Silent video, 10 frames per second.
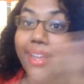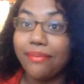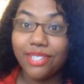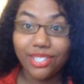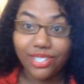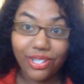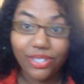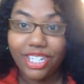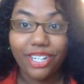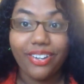I'm
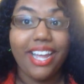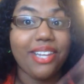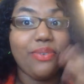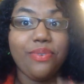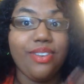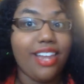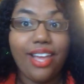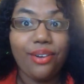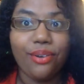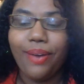so jittery. I do
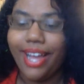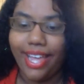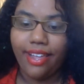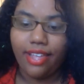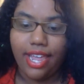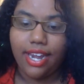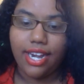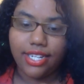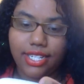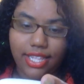not know why. And
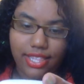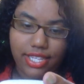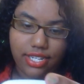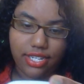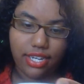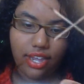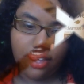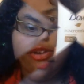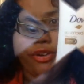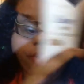I just got this
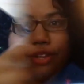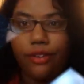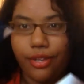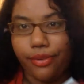Dove deodorant, you know.